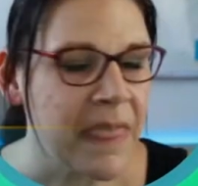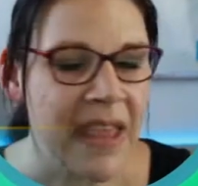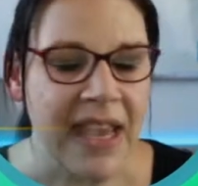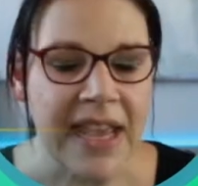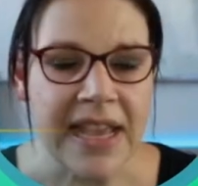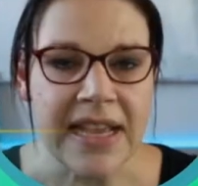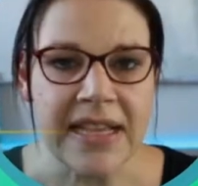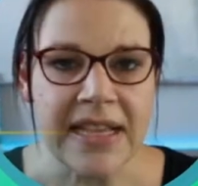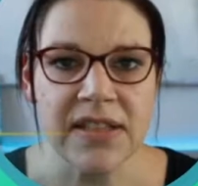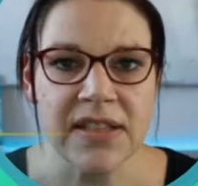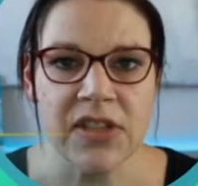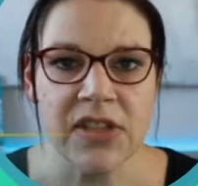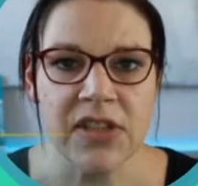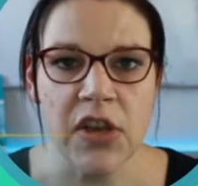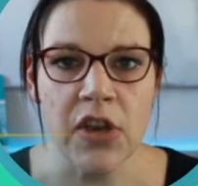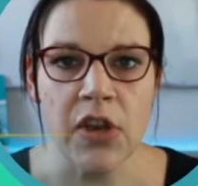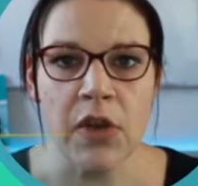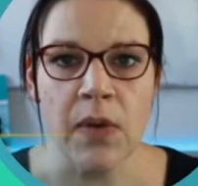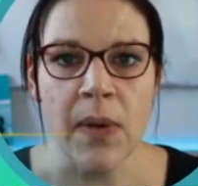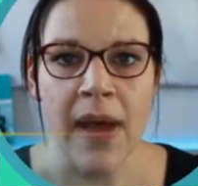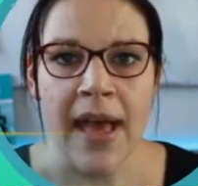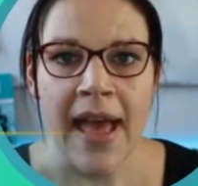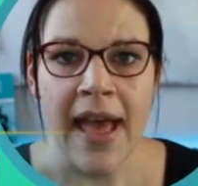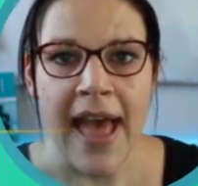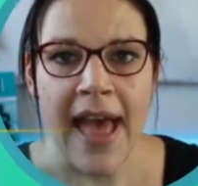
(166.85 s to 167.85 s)

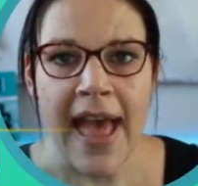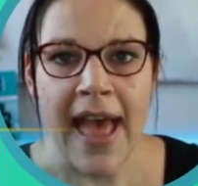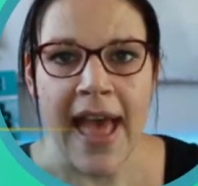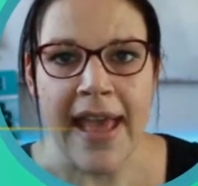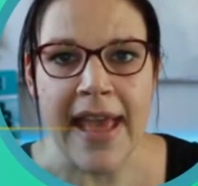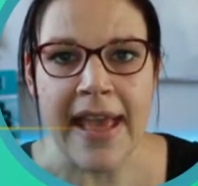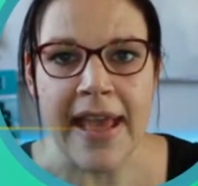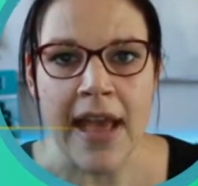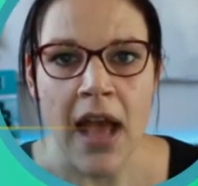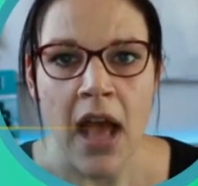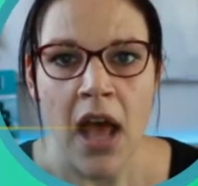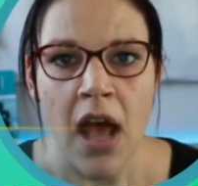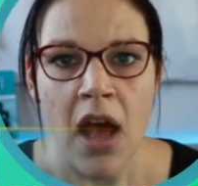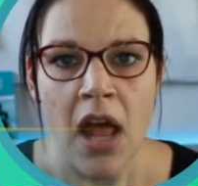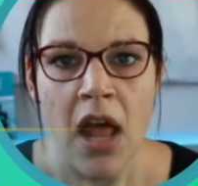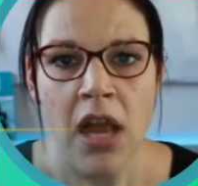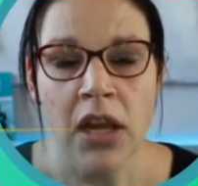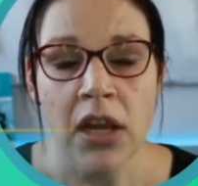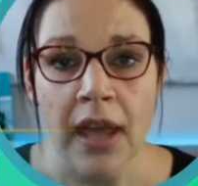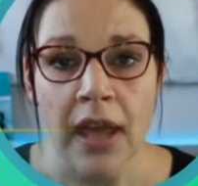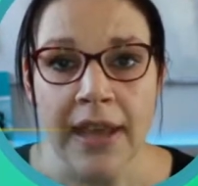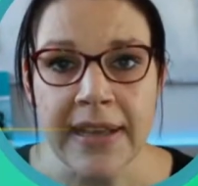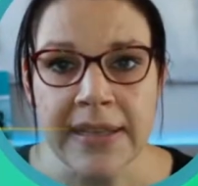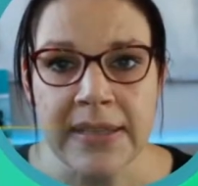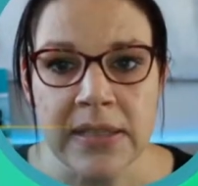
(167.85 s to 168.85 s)
into a
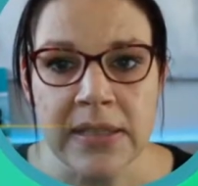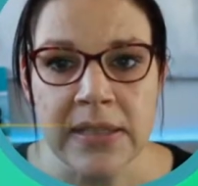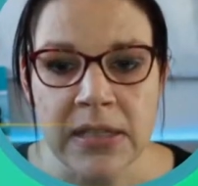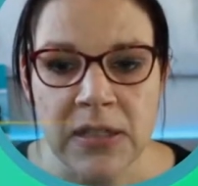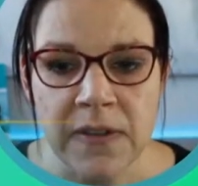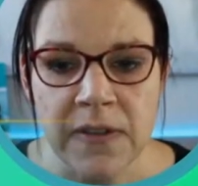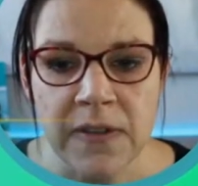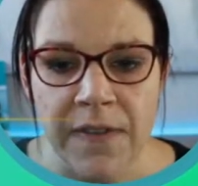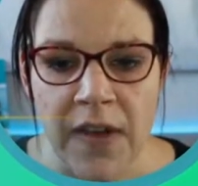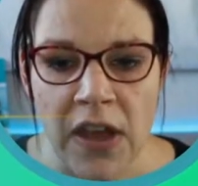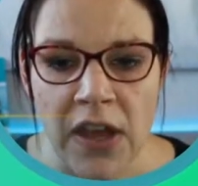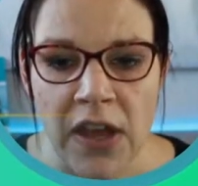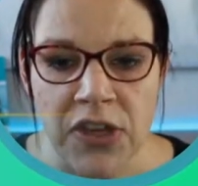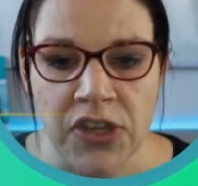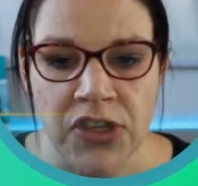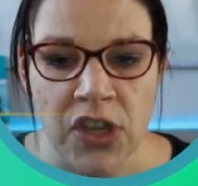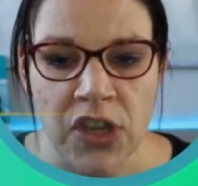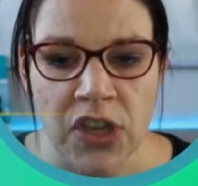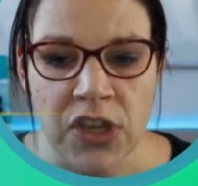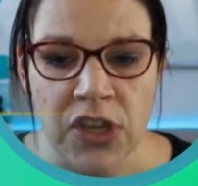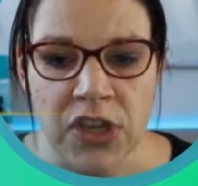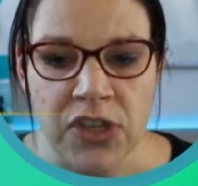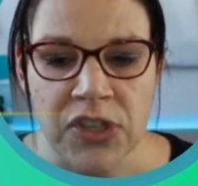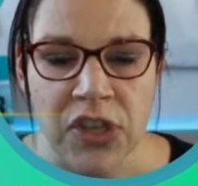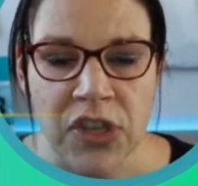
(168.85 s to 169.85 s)
licensed
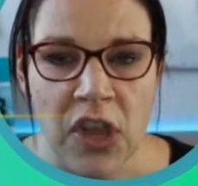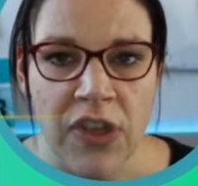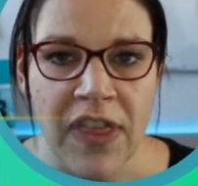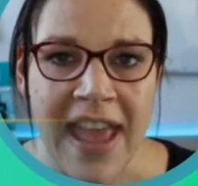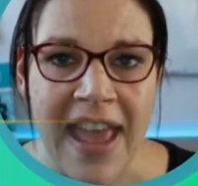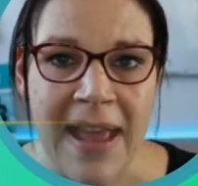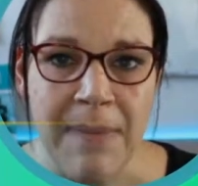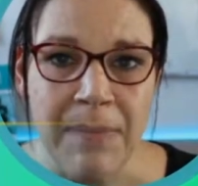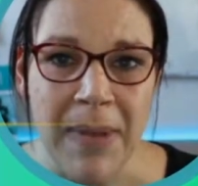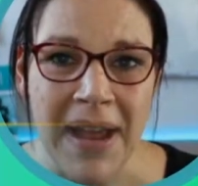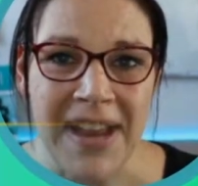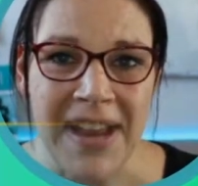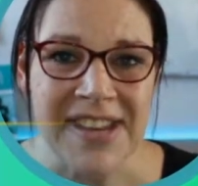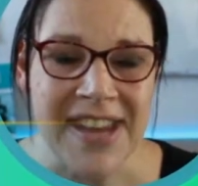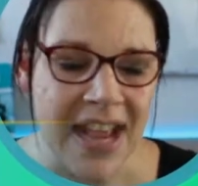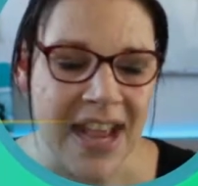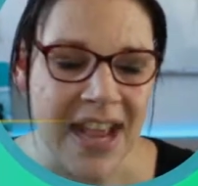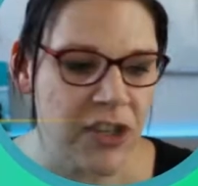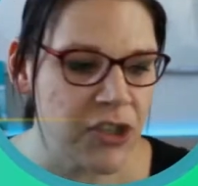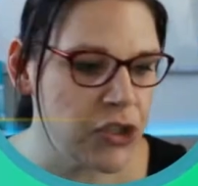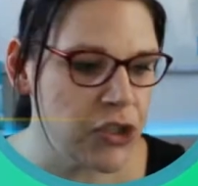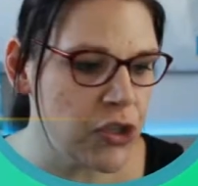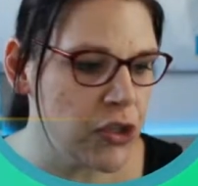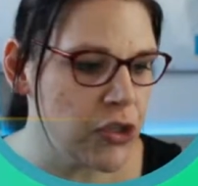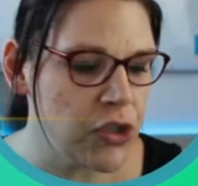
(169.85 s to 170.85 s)
version so that in my
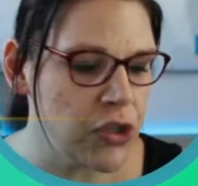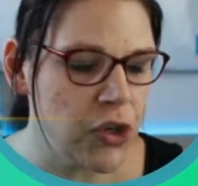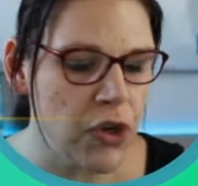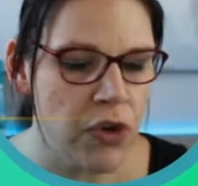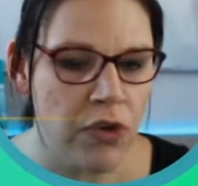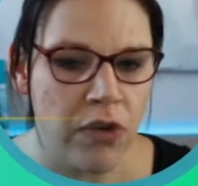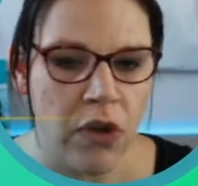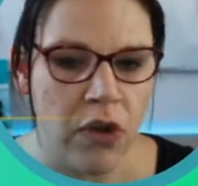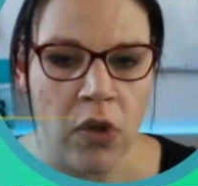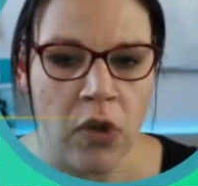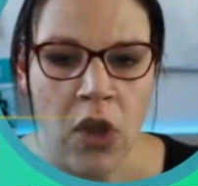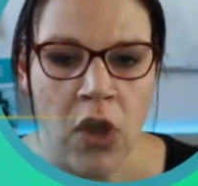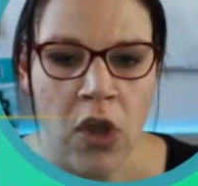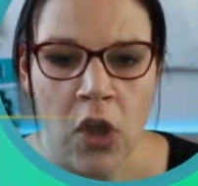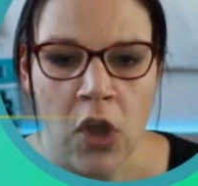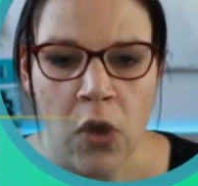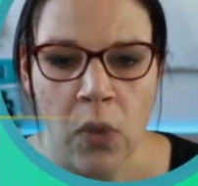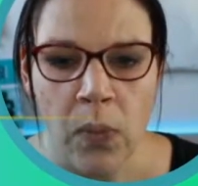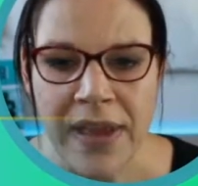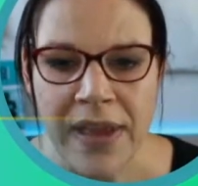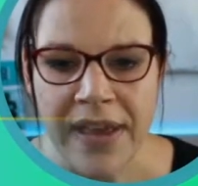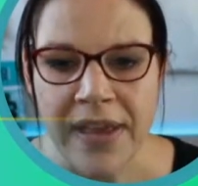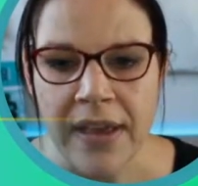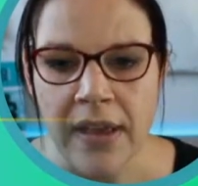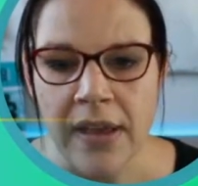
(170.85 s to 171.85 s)
next tutorial
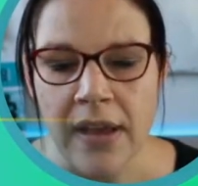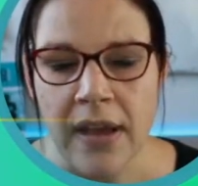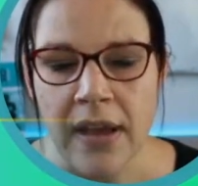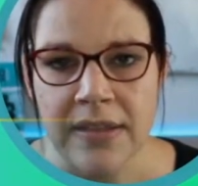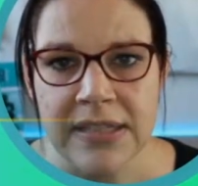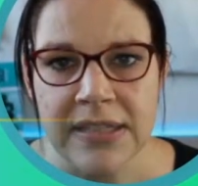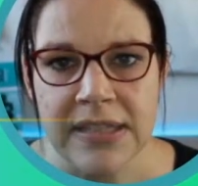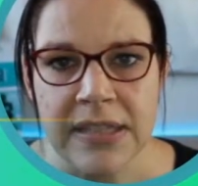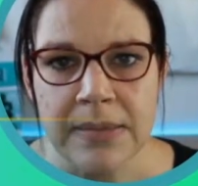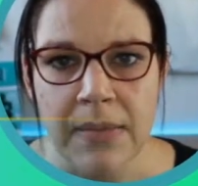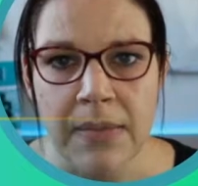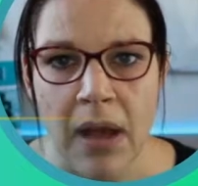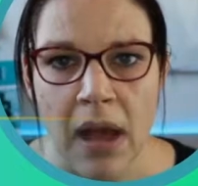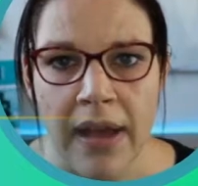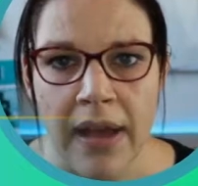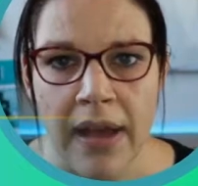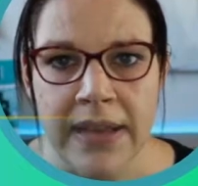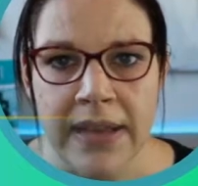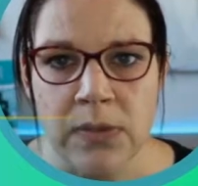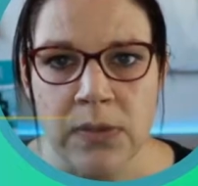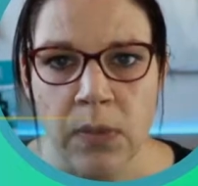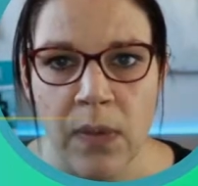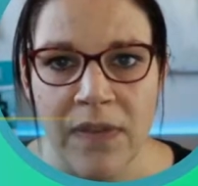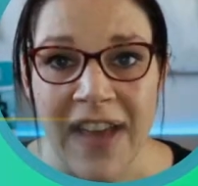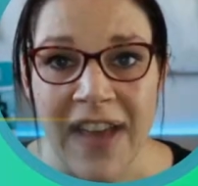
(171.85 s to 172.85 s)
we can
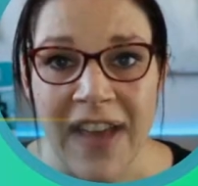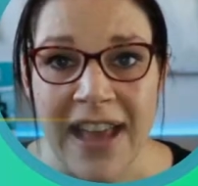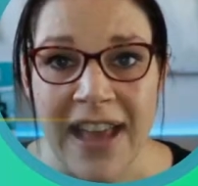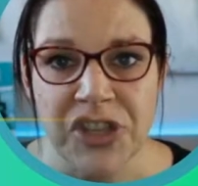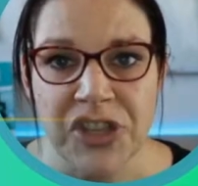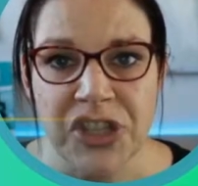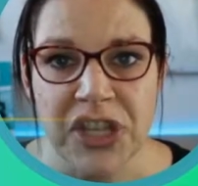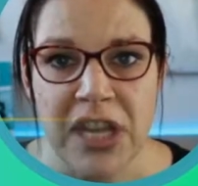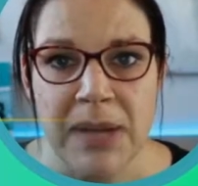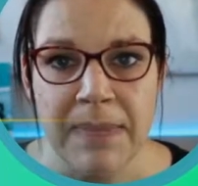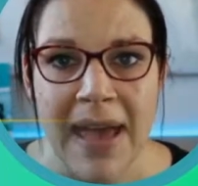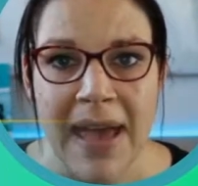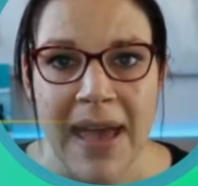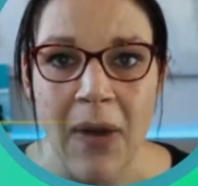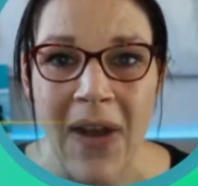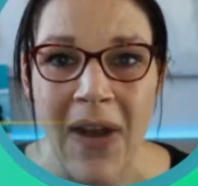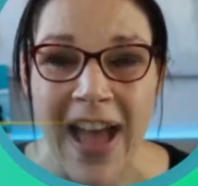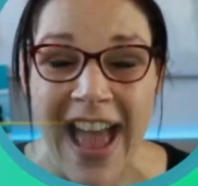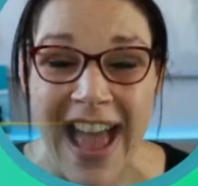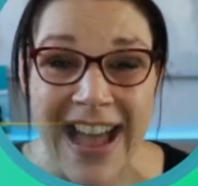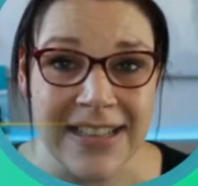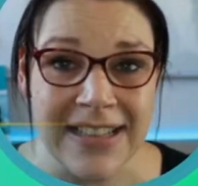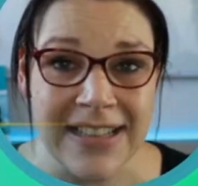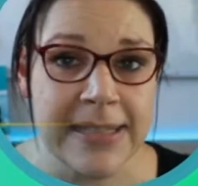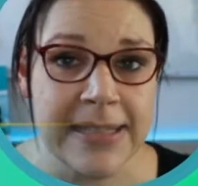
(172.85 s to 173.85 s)
customize with HTML
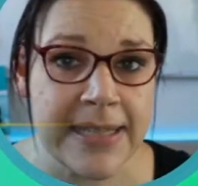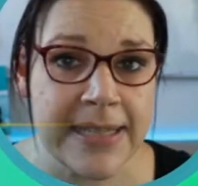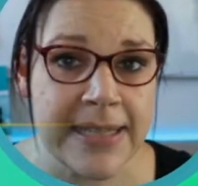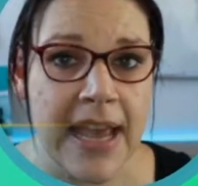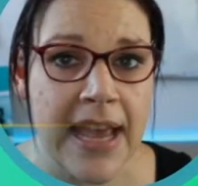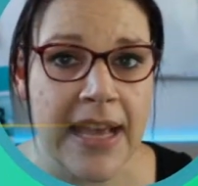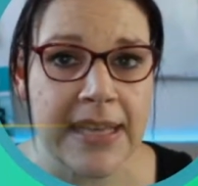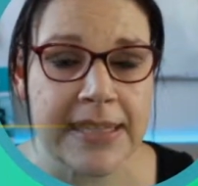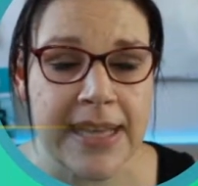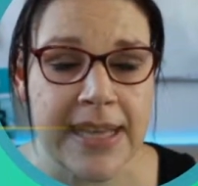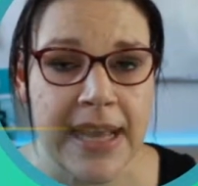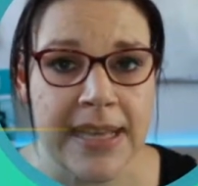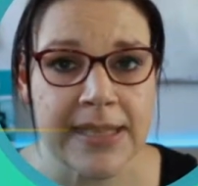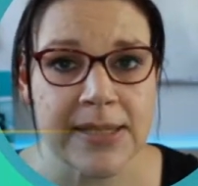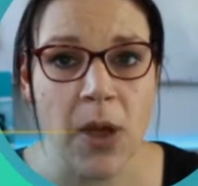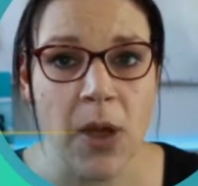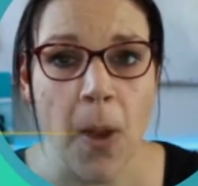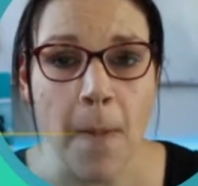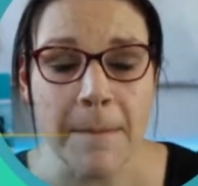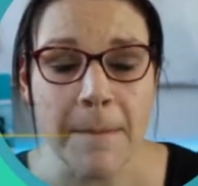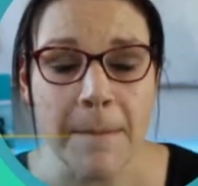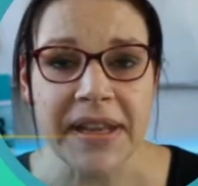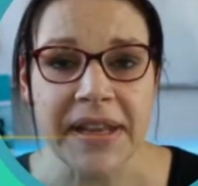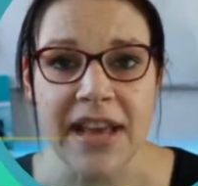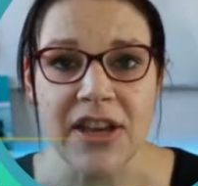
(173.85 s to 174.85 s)
and CSS
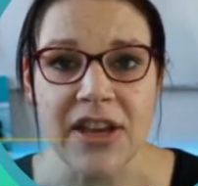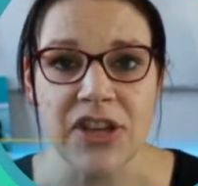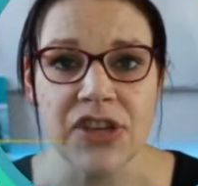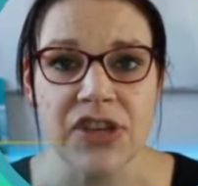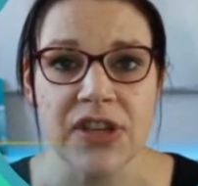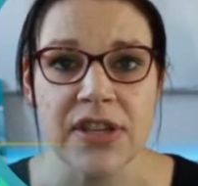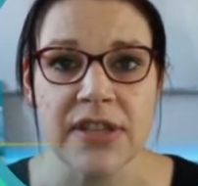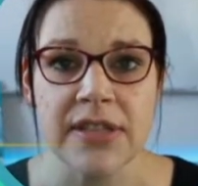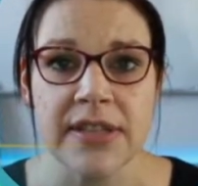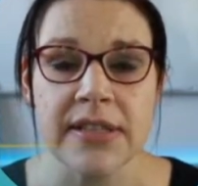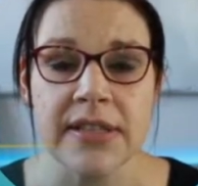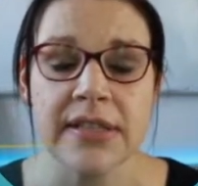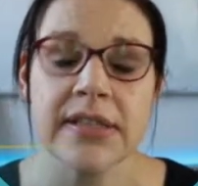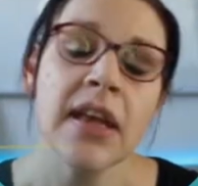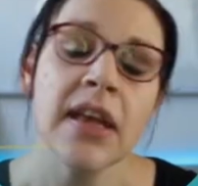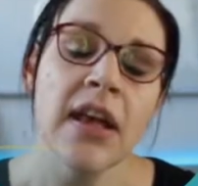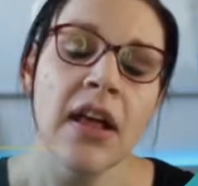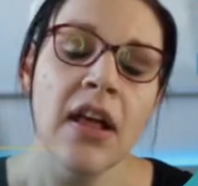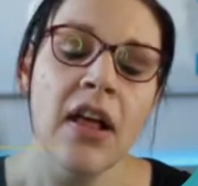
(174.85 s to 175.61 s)
combinations